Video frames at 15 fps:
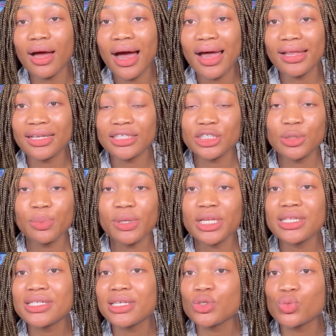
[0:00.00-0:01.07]

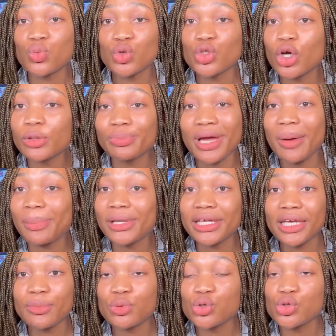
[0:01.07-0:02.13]
eligibilities will not be
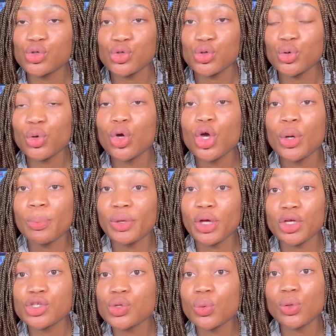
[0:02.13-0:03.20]
applicable to you
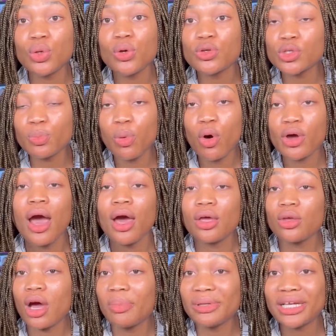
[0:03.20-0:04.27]
because you will lose points.
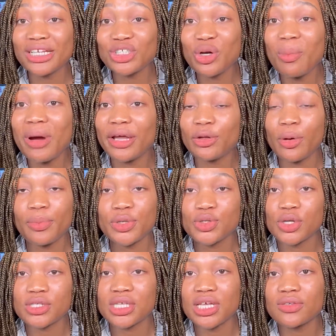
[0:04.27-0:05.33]
Your application might not be
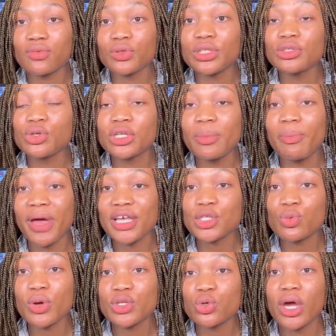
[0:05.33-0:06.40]
successful. So the
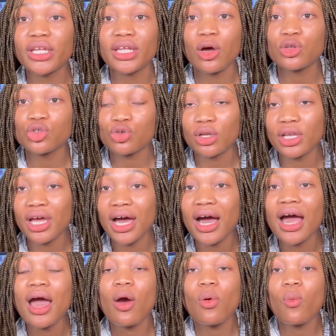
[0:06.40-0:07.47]
best way to enter Australia
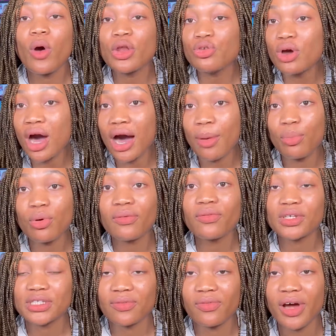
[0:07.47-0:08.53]
when you are above
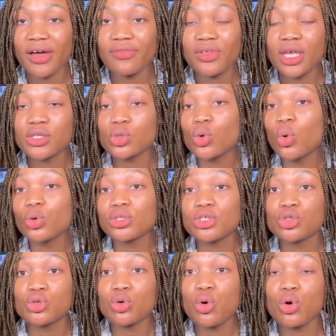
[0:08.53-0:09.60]
45 years old
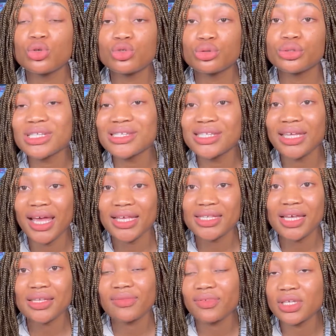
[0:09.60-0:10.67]
is to go through the
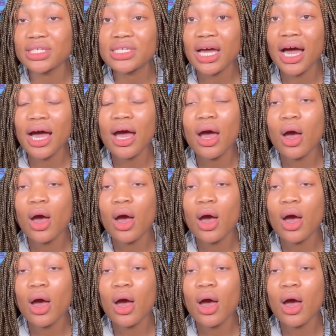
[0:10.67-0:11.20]
TSS visa.